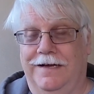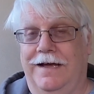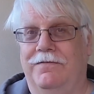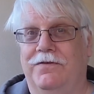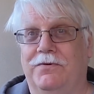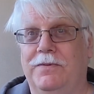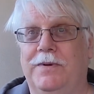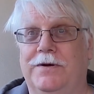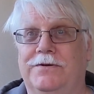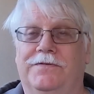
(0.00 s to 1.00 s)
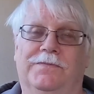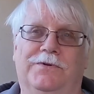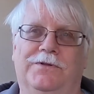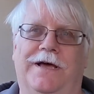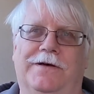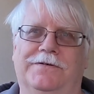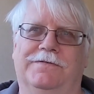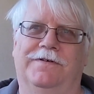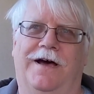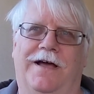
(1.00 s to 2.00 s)
I have 3 beers from
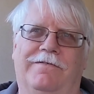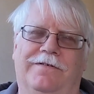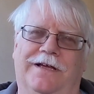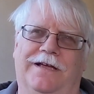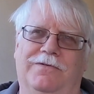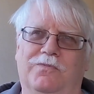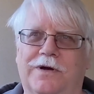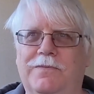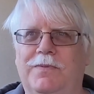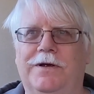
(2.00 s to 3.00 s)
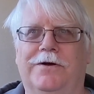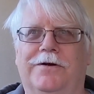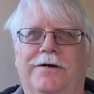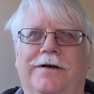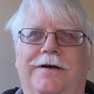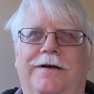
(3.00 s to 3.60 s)
2005 and 1 beer